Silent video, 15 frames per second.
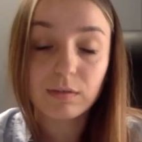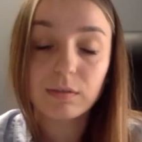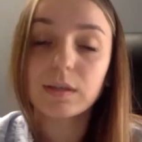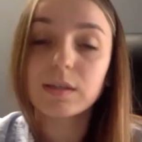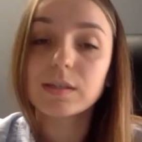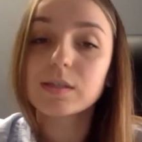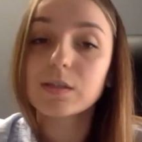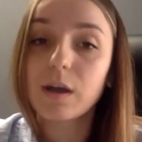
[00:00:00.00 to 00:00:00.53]

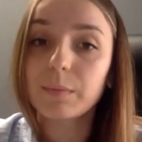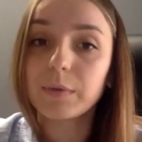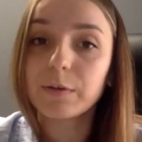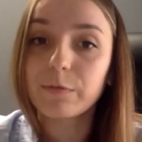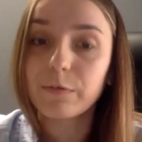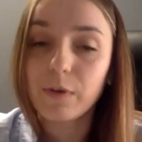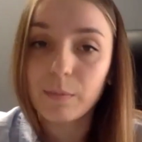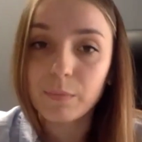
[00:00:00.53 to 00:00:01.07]
is coming
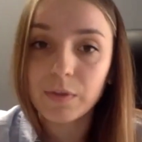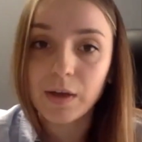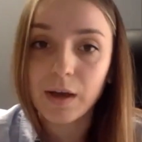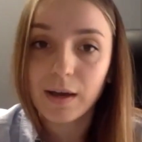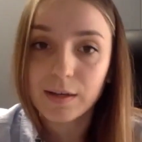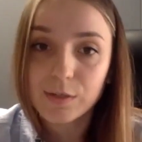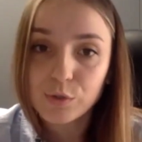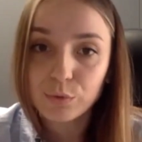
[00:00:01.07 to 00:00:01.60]
from the
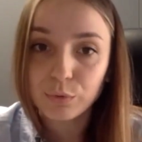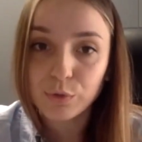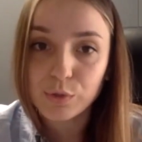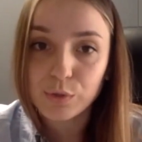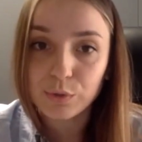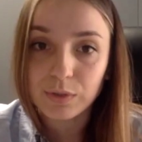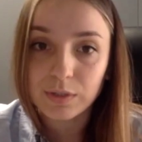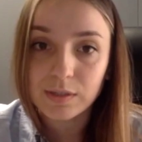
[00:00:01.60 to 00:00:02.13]
high school
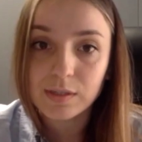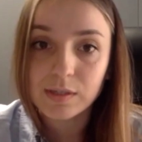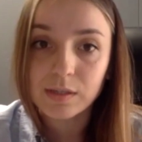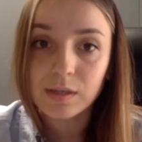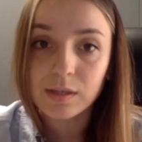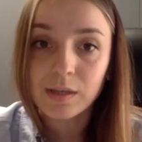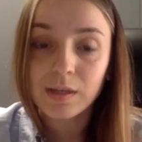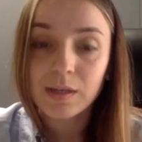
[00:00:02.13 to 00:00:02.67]
students,
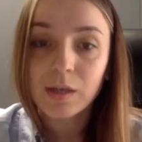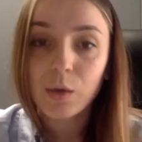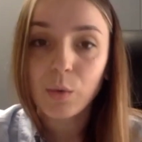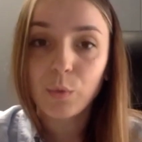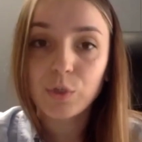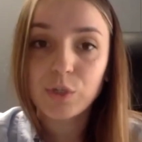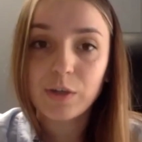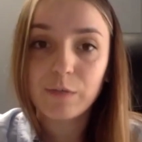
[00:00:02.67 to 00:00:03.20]

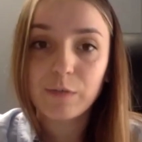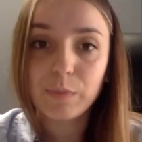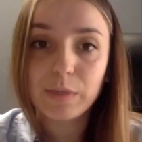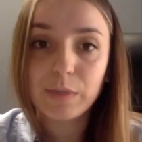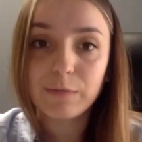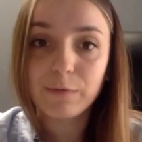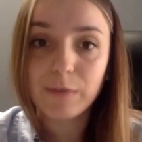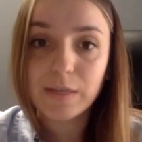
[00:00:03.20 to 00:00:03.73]
which have
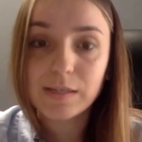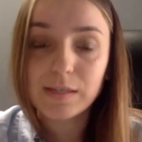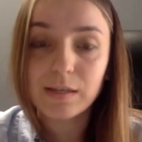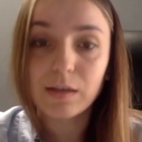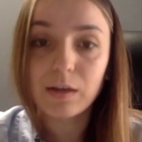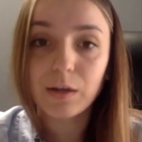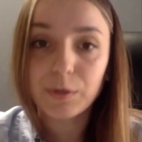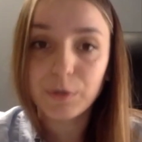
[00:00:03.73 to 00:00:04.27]
been
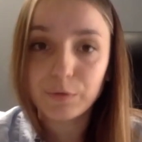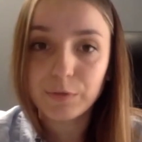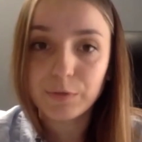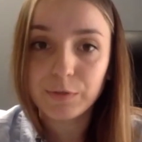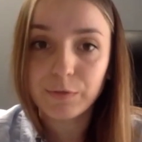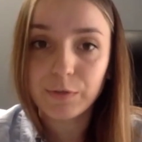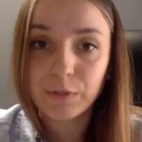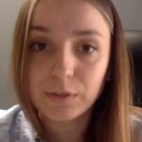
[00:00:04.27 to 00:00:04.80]
facing a lot of
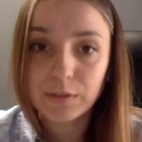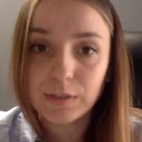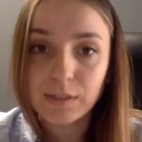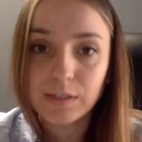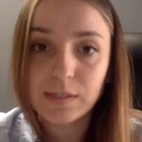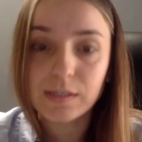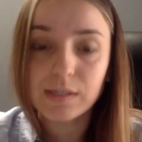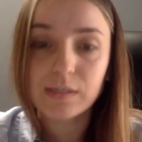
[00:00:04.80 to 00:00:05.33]

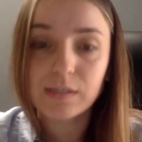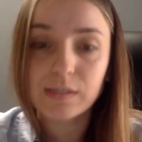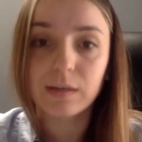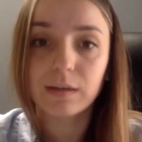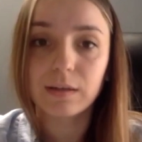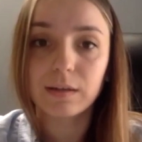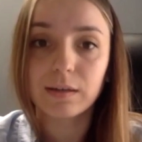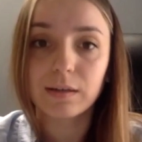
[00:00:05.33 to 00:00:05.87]
difficulties
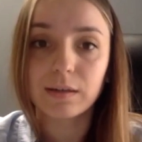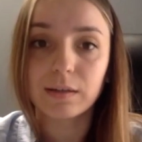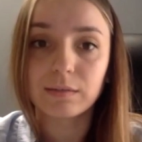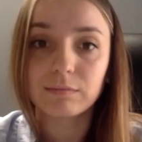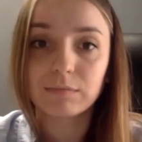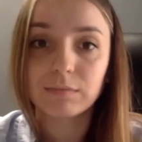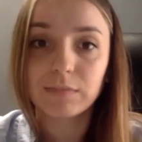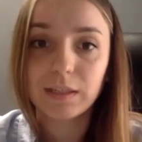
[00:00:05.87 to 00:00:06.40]

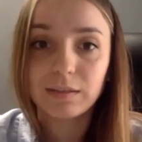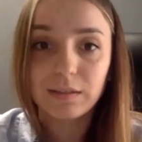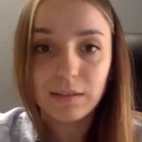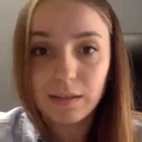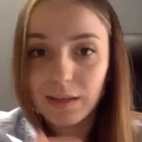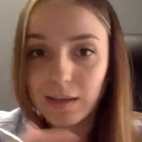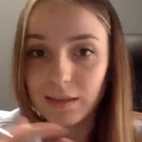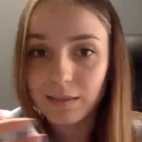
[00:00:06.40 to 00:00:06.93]

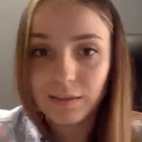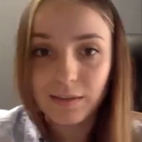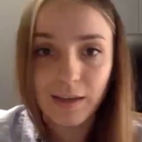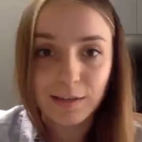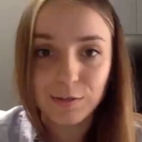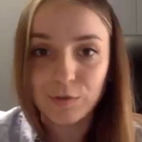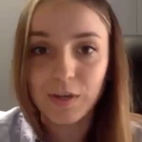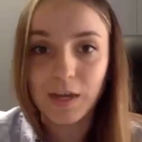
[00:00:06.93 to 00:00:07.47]
in the
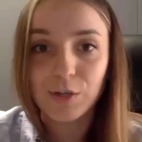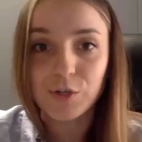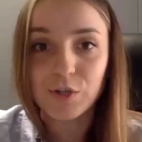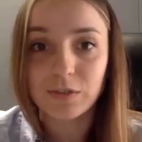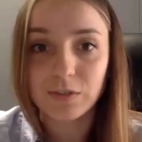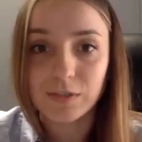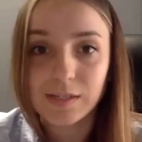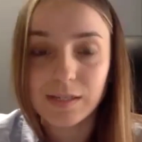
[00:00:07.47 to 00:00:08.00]

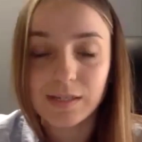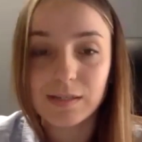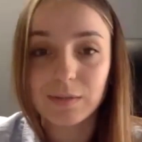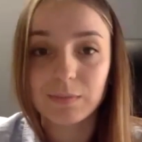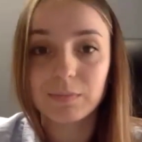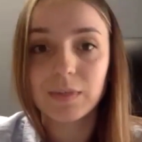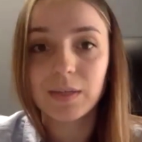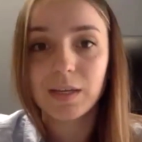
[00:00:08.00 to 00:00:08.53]
educational
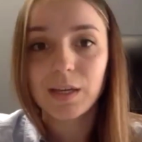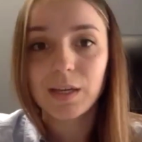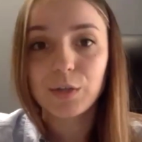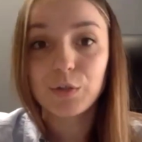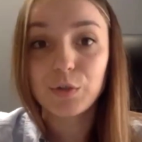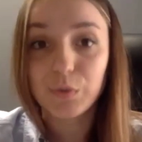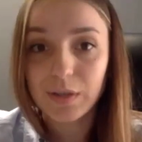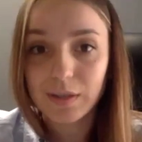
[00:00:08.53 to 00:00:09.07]
system
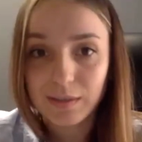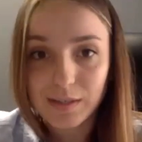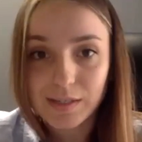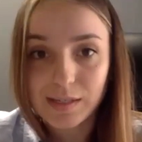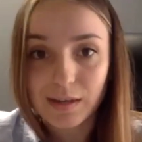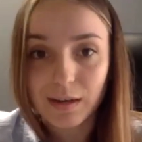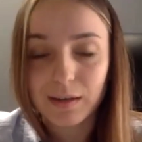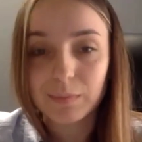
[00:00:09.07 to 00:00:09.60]
during
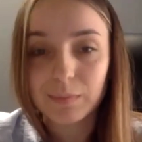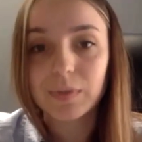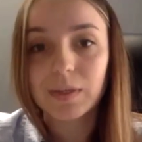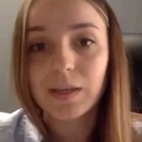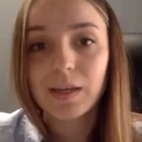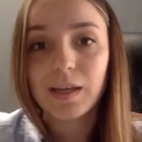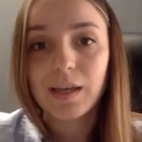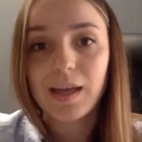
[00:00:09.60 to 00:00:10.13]
this time.
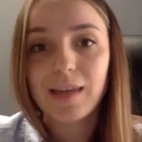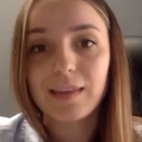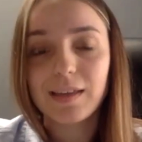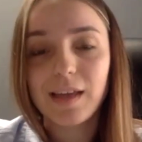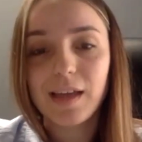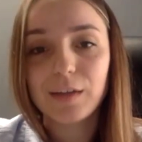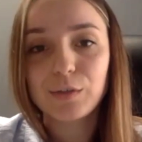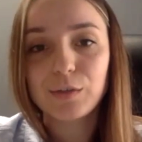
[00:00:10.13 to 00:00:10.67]
And they
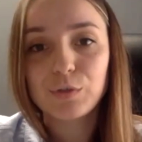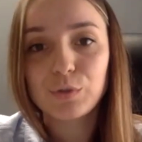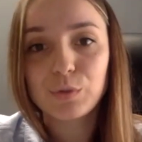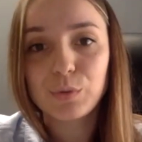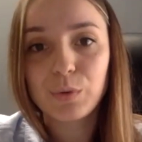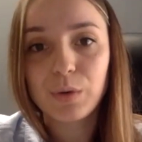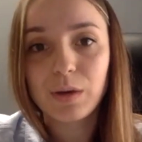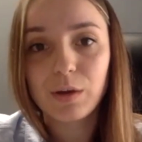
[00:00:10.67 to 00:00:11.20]
had
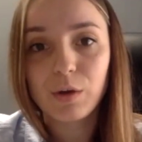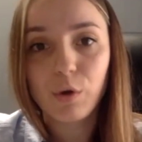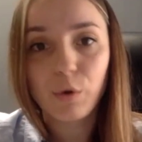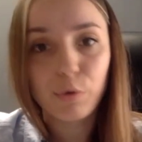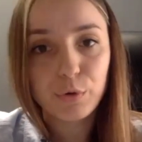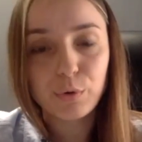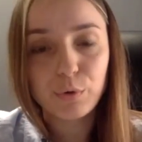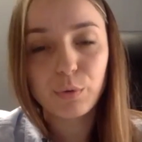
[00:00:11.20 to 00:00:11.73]
to go
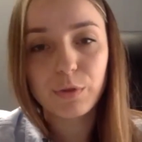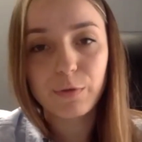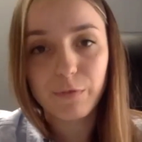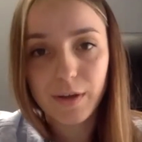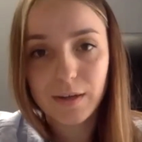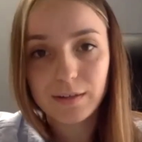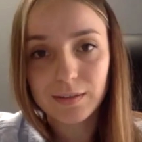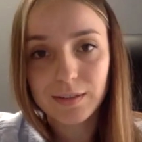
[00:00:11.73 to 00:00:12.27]
through the
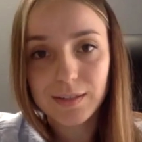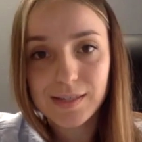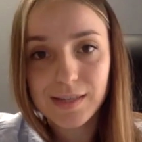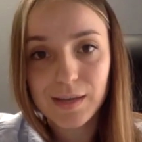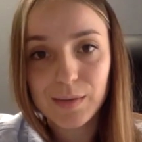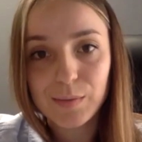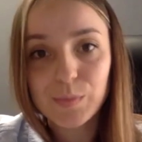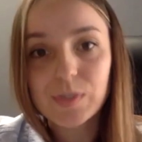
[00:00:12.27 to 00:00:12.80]
final
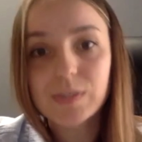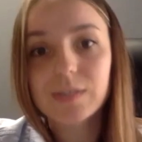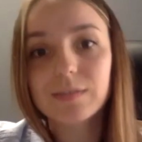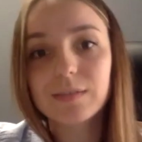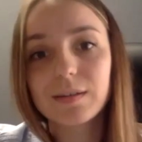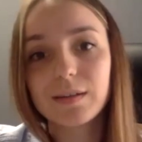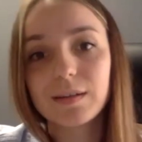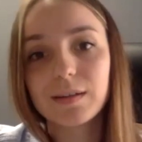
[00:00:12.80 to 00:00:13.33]
exams,
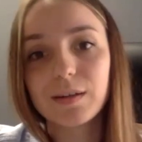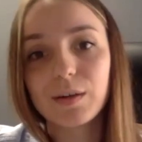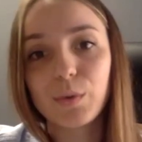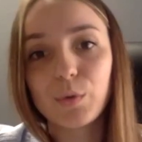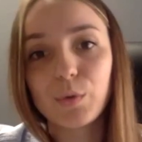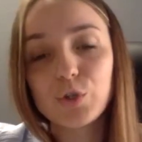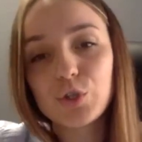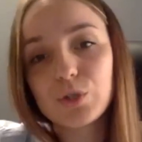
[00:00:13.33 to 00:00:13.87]

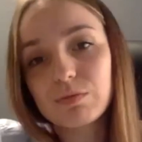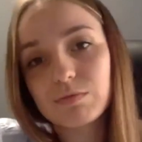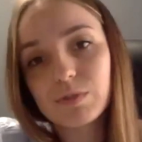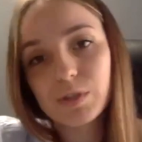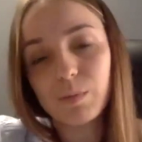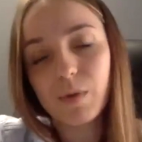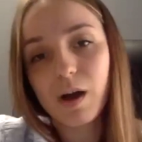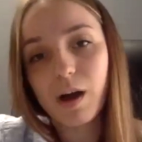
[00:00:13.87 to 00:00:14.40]
which
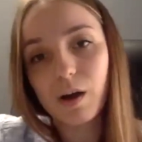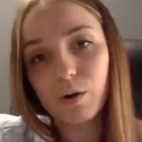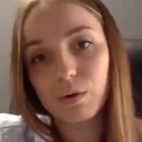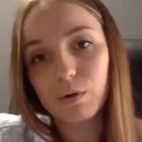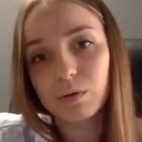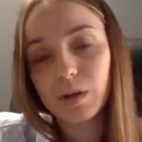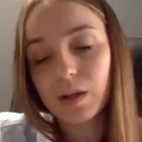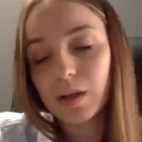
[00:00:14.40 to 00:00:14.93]
somehow